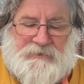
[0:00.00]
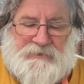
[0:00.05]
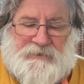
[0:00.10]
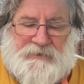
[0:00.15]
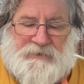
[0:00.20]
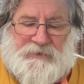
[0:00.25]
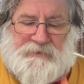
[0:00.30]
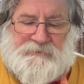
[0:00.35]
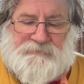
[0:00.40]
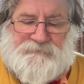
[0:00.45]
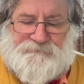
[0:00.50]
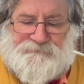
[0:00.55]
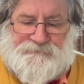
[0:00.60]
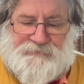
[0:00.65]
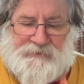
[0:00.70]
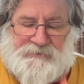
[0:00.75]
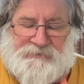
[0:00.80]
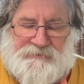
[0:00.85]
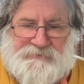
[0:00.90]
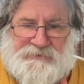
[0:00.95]
I
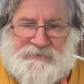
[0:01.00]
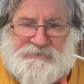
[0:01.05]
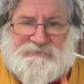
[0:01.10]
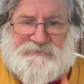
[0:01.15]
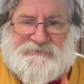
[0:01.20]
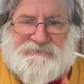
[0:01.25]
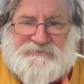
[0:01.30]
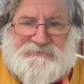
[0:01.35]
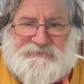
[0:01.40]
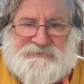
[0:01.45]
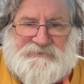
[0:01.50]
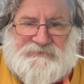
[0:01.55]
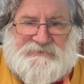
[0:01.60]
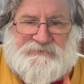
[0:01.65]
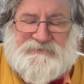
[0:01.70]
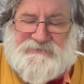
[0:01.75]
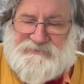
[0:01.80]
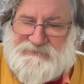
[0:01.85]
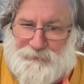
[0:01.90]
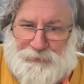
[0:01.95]
find that
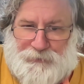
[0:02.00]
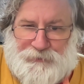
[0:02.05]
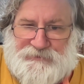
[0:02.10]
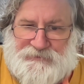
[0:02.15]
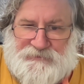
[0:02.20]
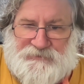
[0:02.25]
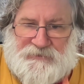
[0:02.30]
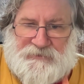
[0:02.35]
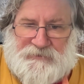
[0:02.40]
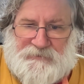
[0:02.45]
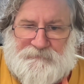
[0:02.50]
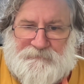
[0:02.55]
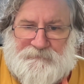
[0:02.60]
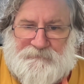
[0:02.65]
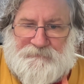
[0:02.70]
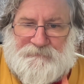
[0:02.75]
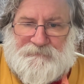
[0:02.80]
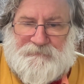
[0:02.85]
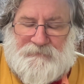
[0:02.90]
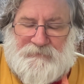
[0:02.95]
disappointing.
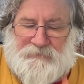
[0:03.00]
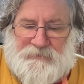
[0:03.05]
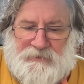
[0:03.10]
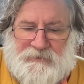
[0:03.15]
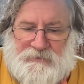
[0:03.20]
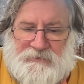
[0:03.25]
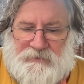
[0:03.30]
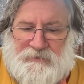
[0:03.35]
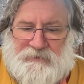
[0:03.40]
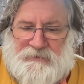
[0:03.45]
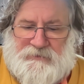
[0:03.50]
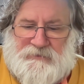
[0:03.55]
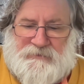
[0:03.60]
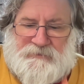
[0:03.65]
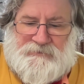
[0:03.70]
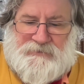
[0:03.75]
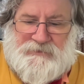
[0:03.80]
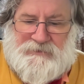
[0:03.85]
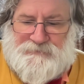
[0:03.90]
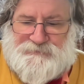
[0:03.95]

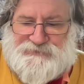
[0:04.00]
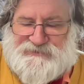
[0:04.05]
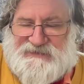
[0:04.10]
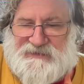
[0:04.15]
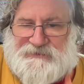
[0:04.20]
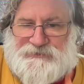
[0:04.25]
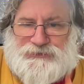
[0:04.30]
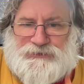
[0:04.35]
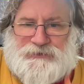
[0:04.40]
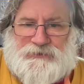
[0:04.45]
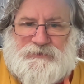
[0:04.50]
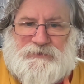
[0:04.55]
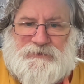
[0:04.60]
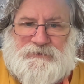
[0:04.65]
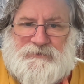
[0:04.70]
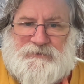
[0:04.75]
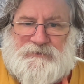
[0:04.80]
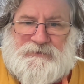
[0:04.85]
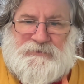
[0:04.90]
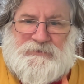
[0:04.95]
The
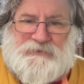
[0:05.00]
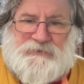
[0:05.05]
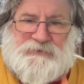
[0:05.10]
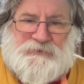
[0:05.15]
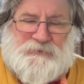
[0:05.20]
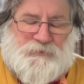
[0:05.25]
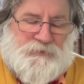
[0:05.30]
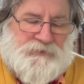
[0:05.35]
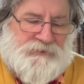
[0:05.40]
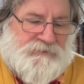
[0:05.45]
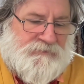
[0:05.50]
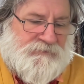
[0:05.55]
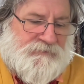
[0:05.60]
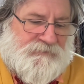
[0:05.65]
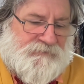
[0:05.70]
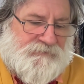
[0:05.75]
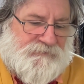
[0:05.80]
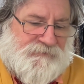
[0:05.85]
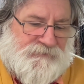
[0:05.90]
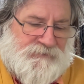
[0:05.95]
obsession
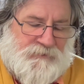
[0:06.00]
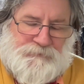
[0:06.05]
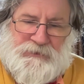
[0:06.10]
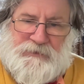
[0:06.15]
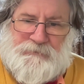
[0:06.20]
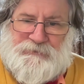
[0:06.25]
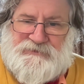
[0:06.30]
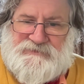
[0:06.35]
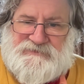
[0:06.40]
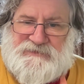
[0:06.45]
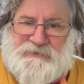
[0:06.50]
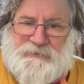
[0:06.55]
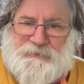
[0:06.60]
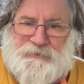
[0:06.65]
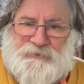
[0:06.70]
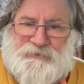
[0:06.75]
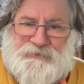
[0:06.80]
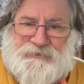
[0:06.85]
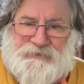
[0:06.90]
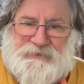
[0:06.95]
with the BBC
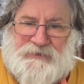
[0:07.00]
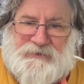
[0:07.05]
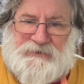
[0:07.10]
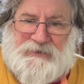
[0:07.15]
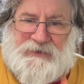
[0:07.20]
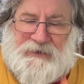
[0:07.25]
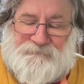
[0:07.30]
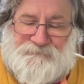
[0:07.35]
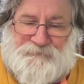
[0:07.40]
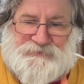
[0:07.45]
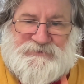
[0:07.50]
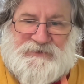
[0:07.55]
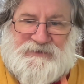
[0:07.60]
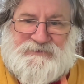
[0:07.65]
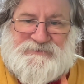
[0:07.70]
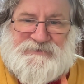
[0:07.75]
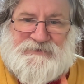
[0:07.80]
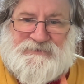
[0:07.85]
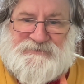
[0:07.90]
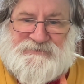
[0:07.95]
with
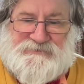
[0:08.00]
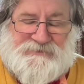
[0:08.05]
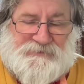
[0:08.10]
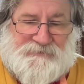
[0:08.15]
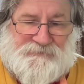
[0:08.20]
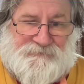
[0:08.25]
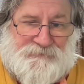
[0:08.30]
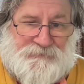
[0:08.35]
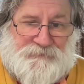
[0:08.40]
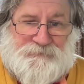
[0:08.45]
advertising itself.